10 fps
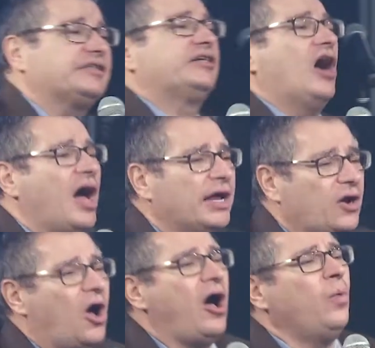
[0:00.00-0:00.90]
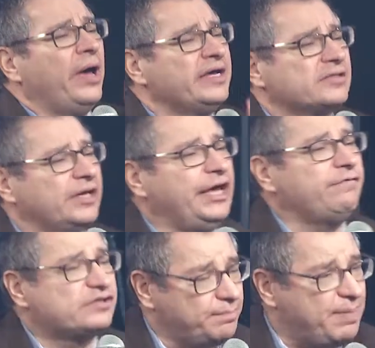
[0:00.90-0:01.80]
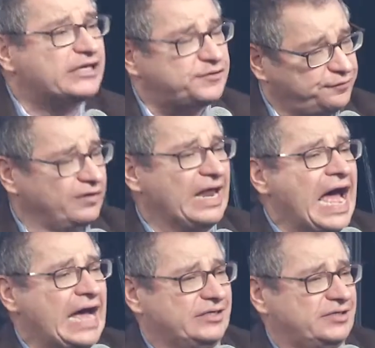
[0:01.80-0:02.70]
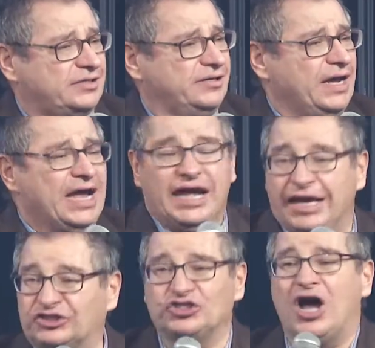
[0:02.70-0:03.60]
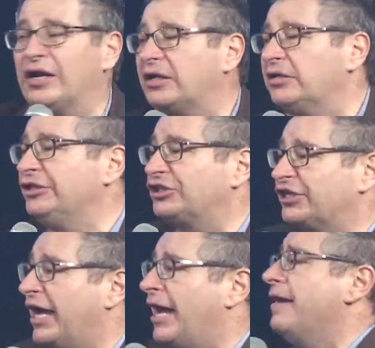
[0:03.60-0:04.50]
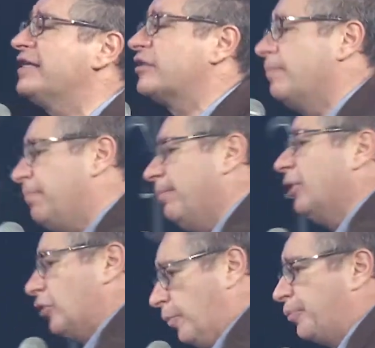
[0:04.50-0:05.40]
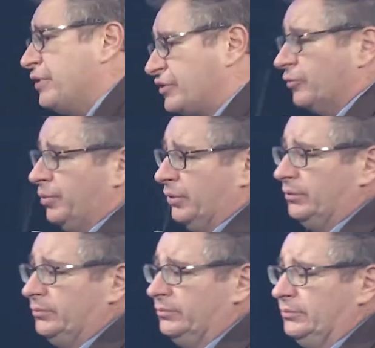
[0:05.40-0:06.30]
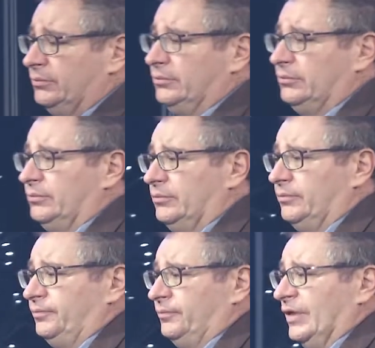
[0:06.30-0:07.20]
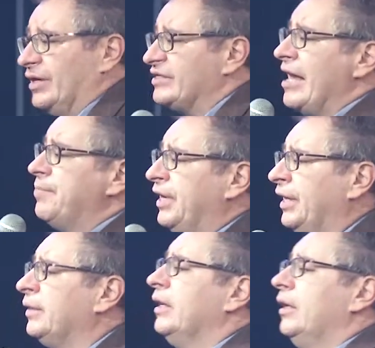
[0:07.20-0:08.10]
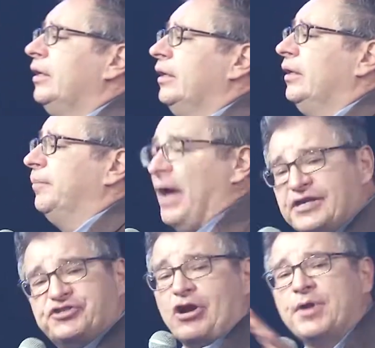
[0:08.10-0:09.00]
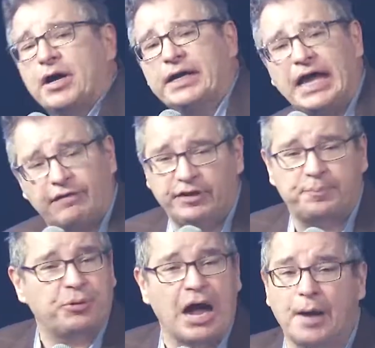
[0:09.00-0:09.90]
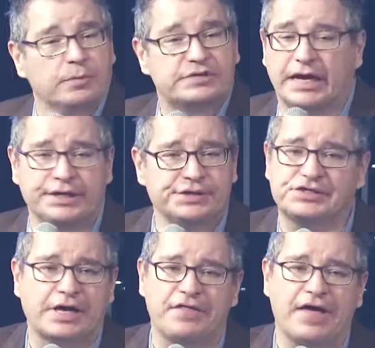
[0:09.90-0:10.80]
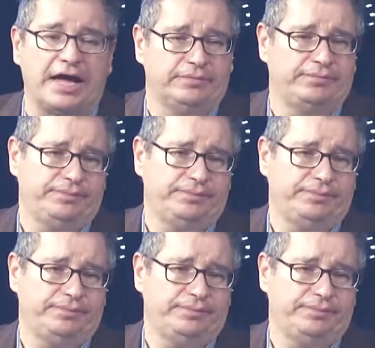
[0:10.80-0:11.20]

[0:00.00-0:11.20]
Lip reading: God always leaves the best for last. It's not a cliche, it's a biblical principle. Now, does that mean, Pastor, I'm not going to have any problems? I didn't say that.